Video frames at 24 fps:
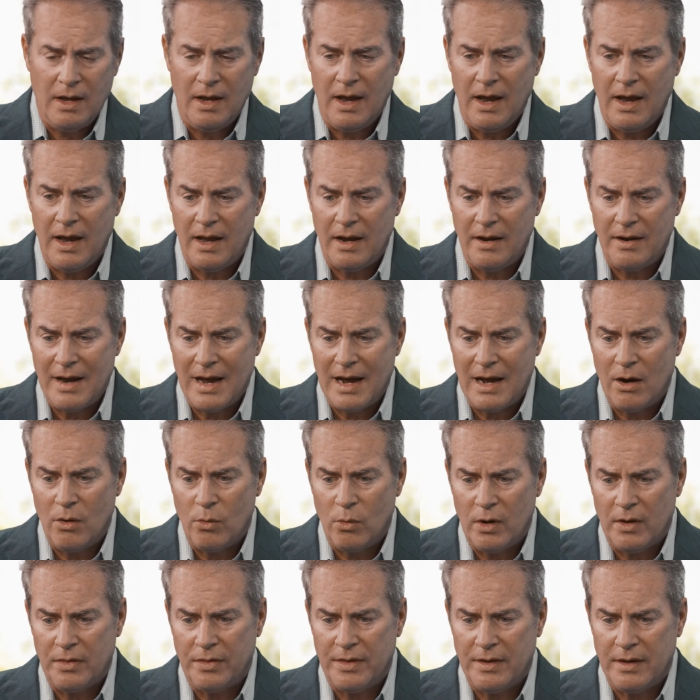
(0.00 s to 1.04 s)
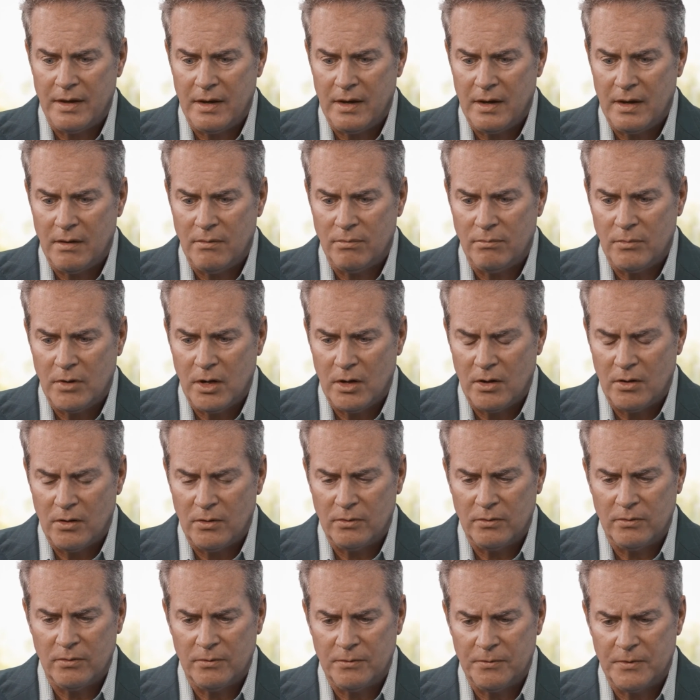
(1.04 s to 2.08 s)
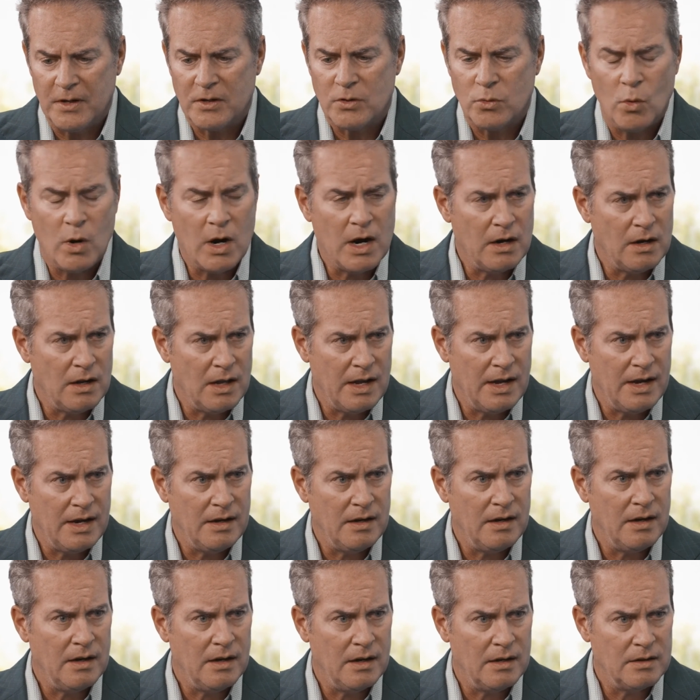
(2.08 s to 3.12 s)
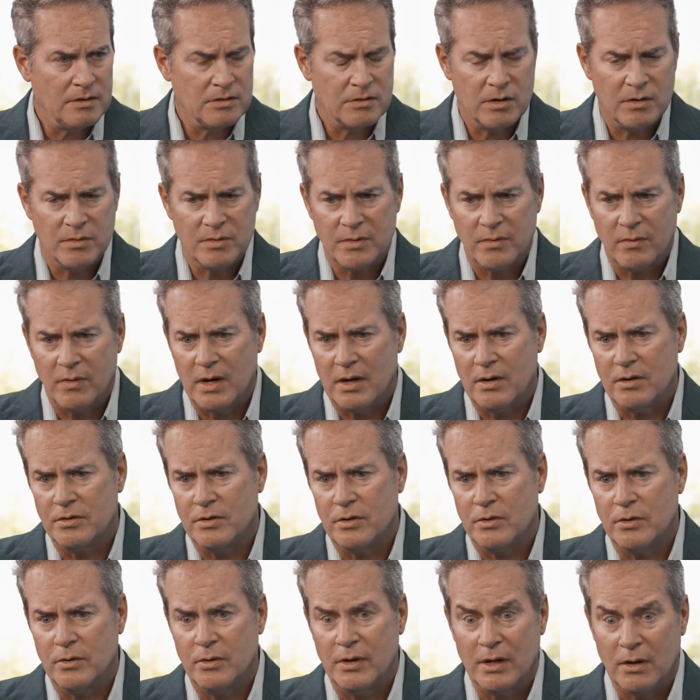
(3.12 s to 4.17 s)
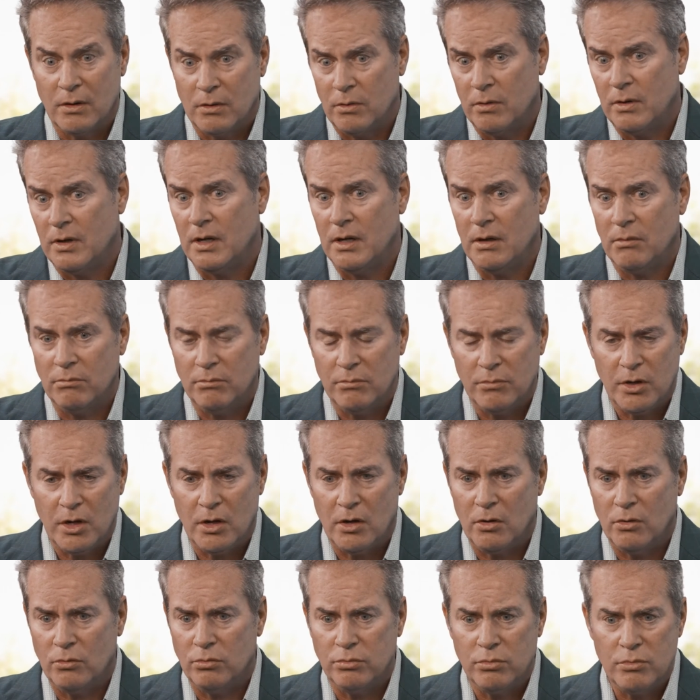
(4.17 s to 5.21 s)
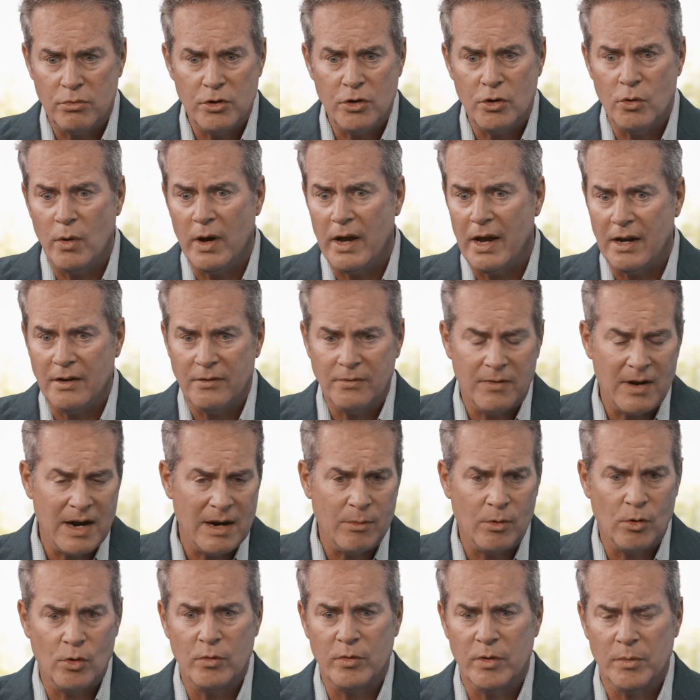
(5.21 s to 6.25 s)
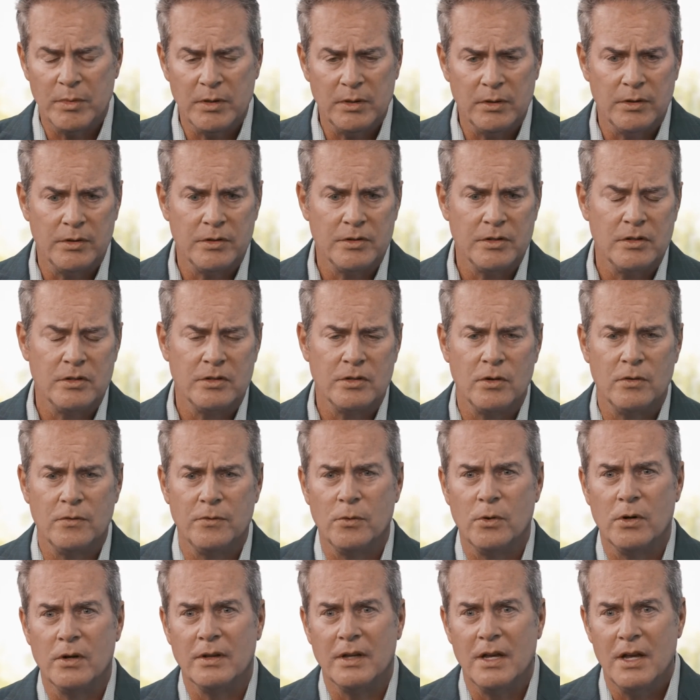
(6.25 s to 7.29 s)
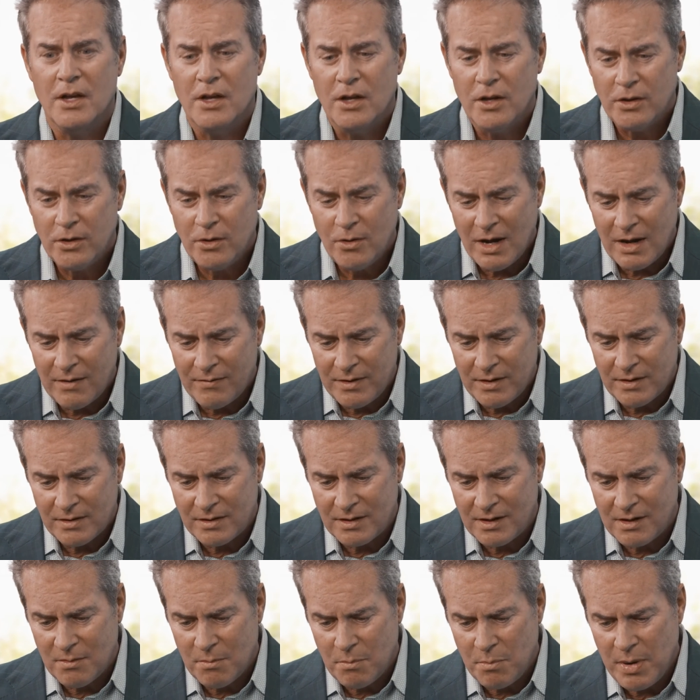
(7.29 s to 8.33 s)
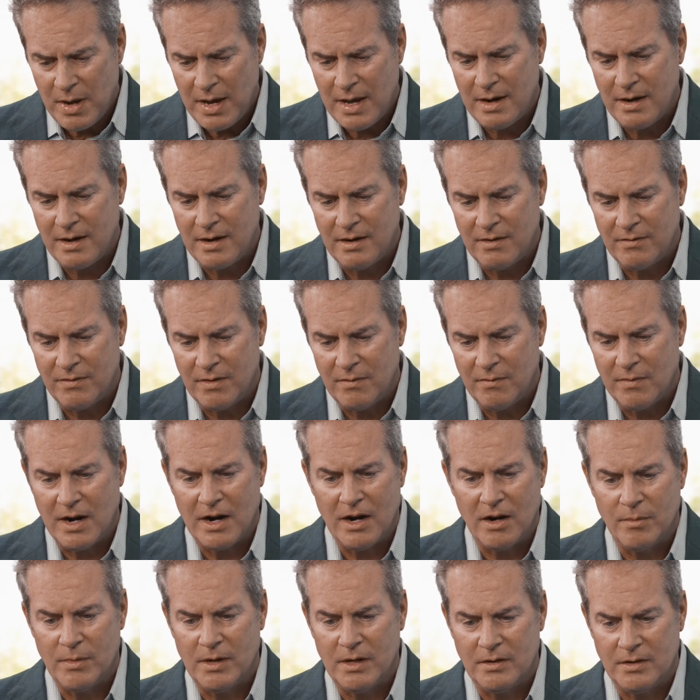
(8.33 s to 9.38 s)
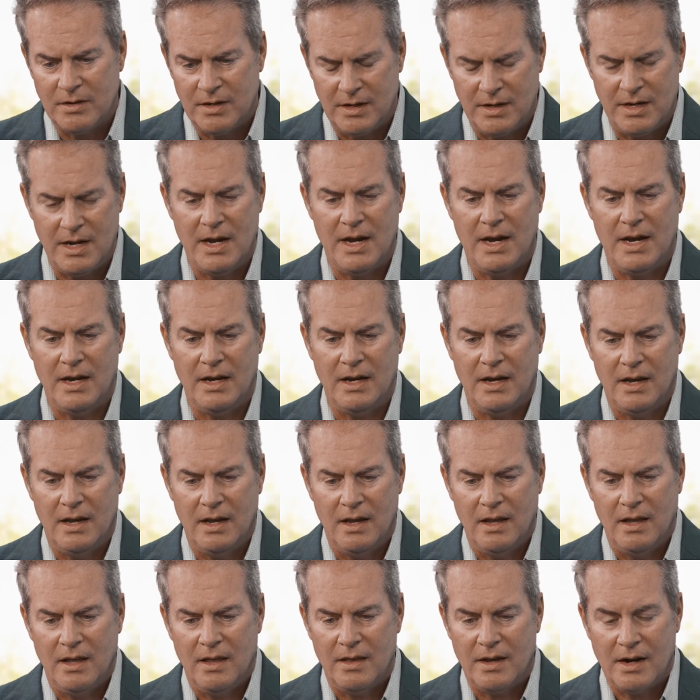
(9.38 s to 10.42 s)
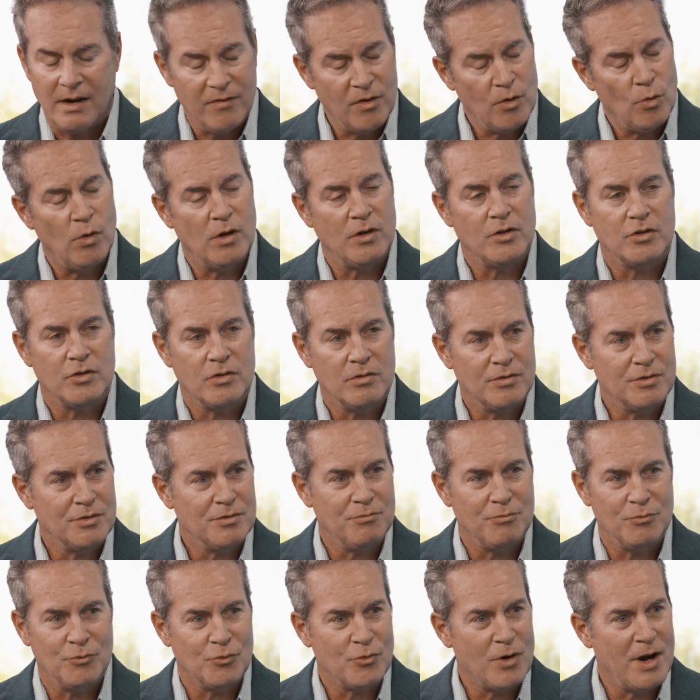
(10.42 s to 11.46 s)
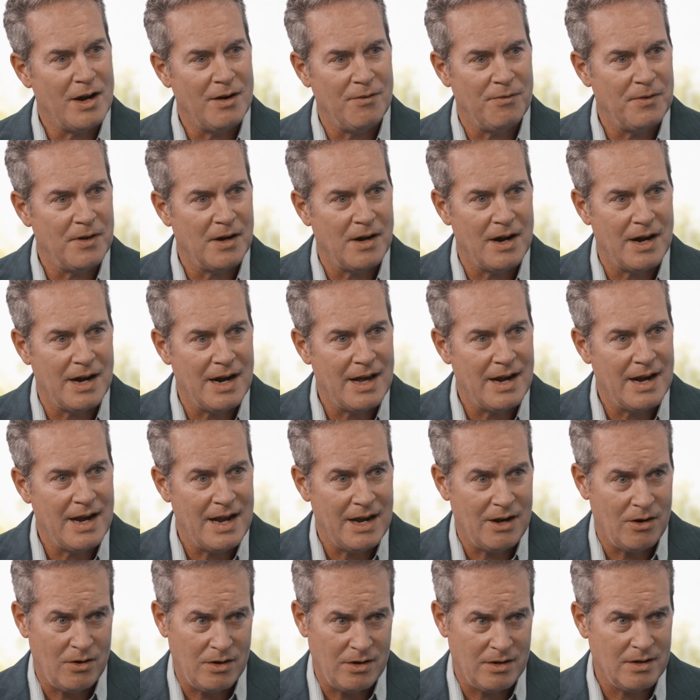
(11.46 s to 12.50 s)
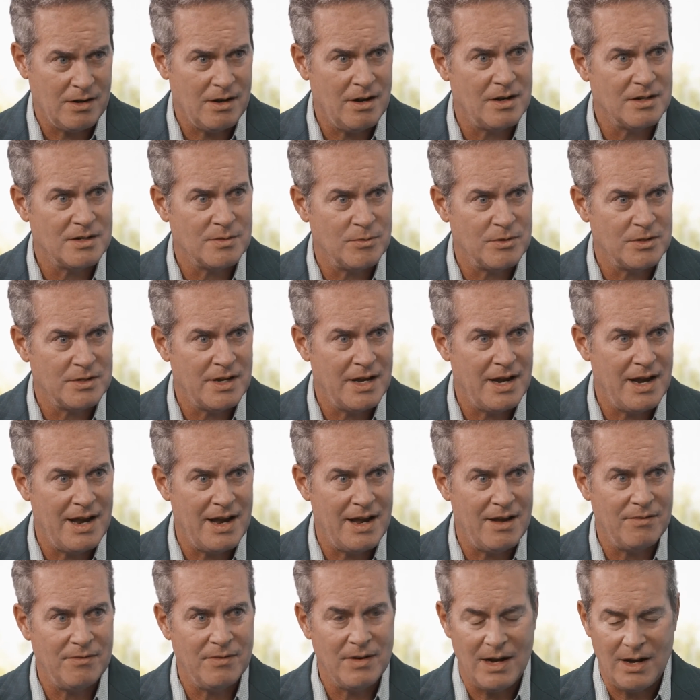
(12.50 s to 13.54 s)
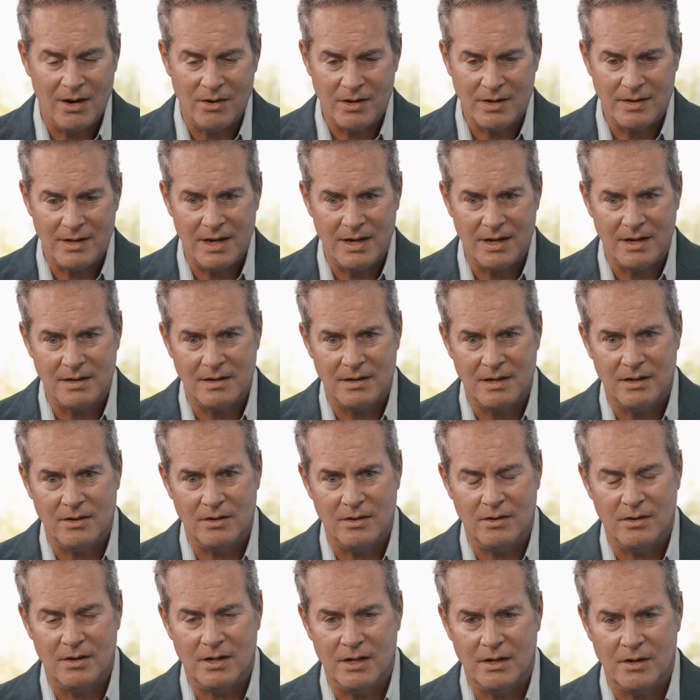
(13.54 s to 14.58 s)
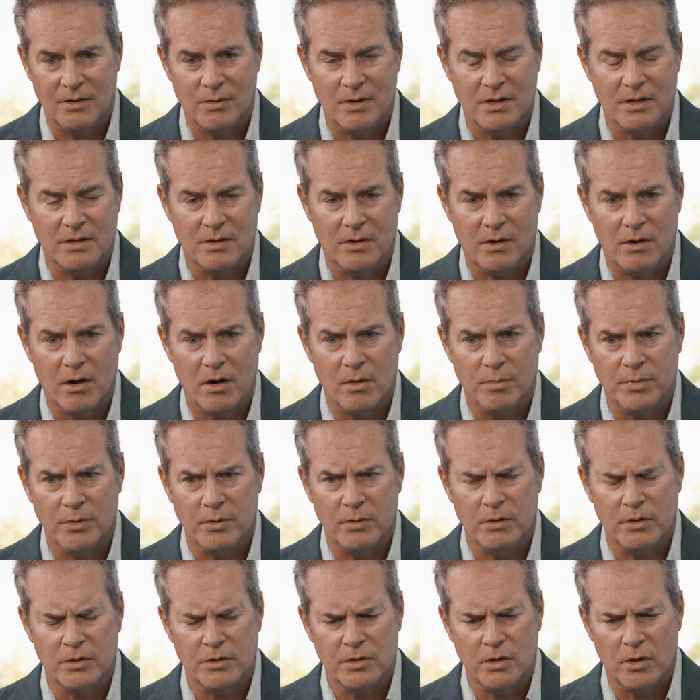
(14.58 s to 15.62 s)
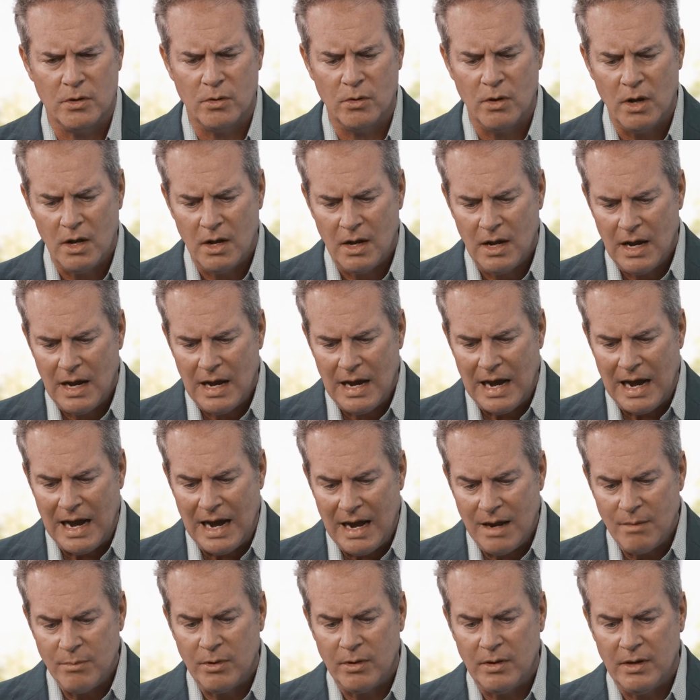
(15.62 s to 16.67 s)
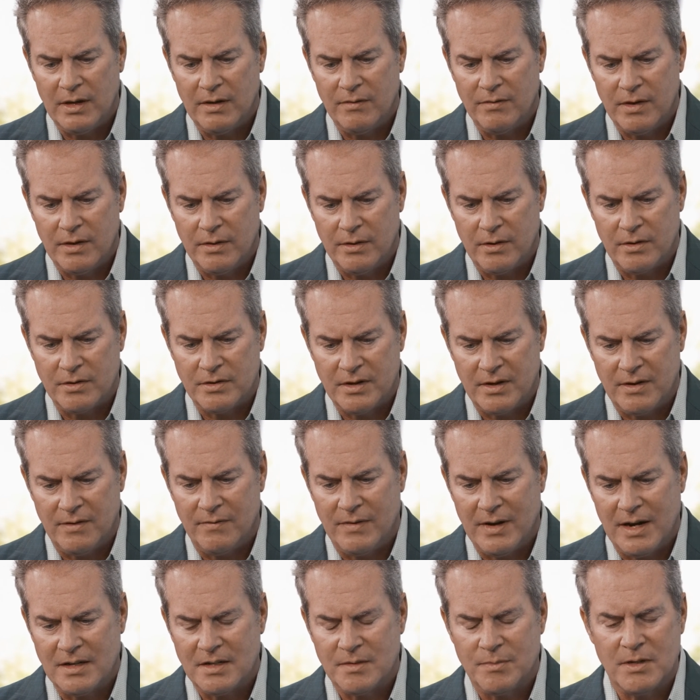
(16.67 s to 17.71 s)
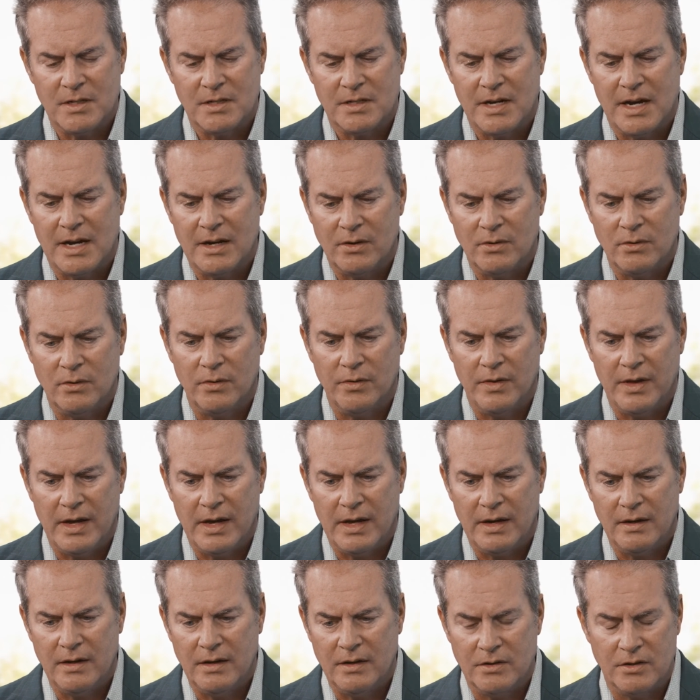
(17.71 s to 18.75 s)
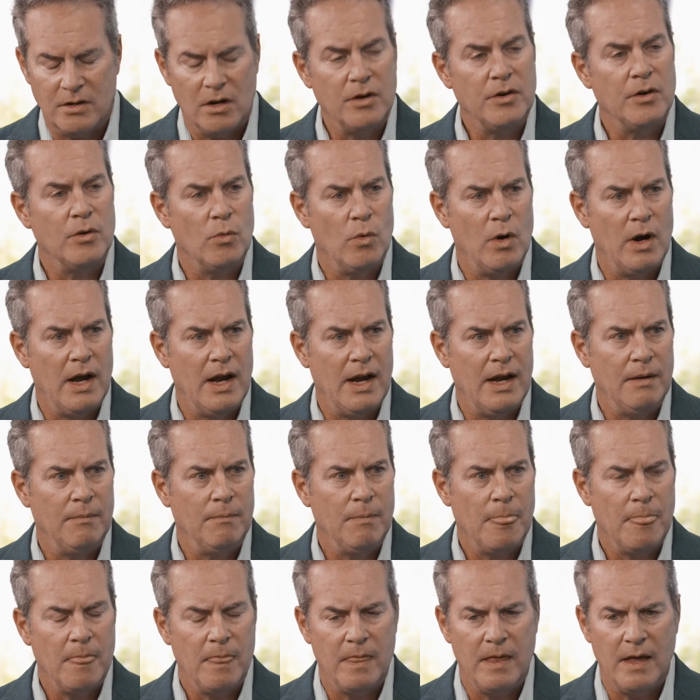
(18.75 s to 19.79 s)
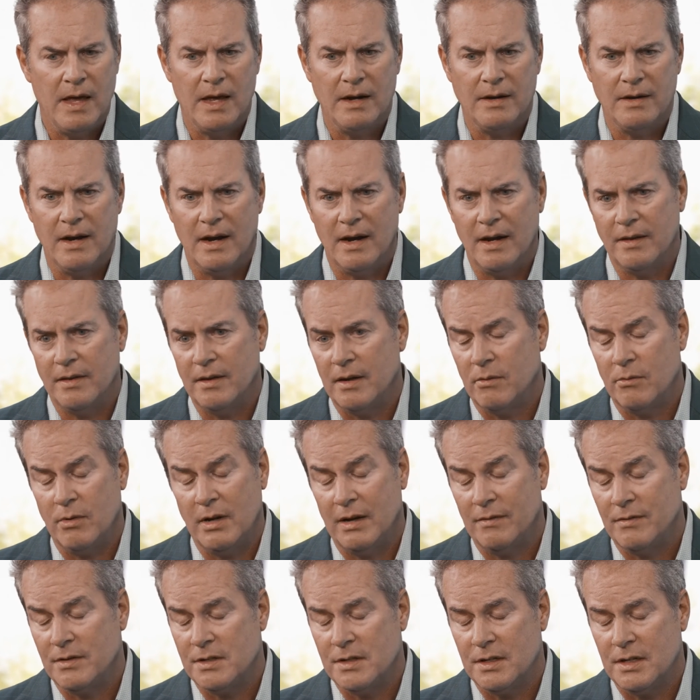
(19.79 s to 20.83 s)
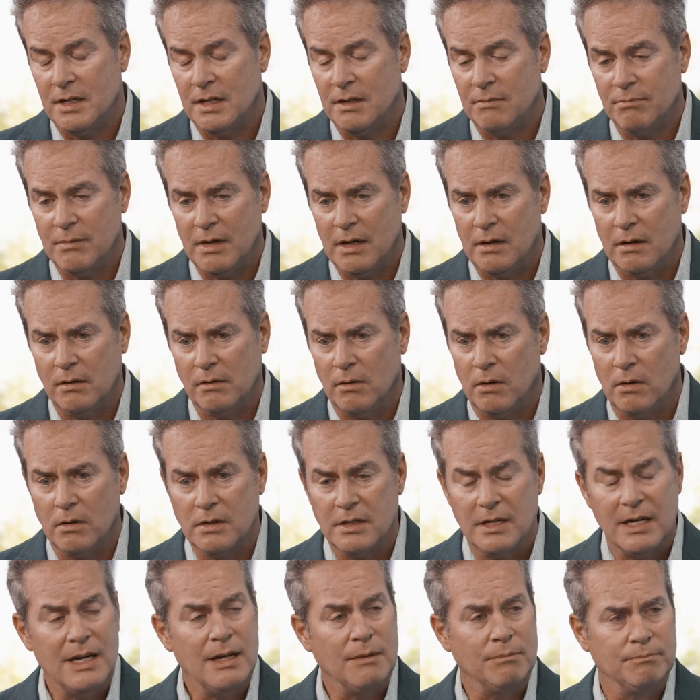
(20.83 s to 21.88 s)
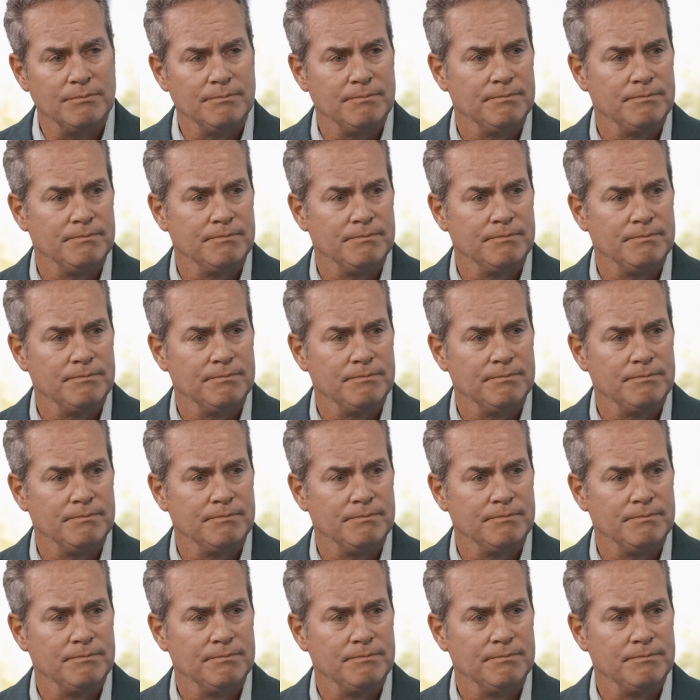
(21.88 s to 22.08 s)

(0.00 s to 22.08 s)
and now what the fixed wireline service providers are doing, including new age fiber overbuilders and so forth, you have this competitive environment today that everyone's trying to figure out how to hang on to the customers they have. How can they continue to increase their ARPU? And so I believe that there's an investment cycle that is underway that I think we haven't seen in a long time.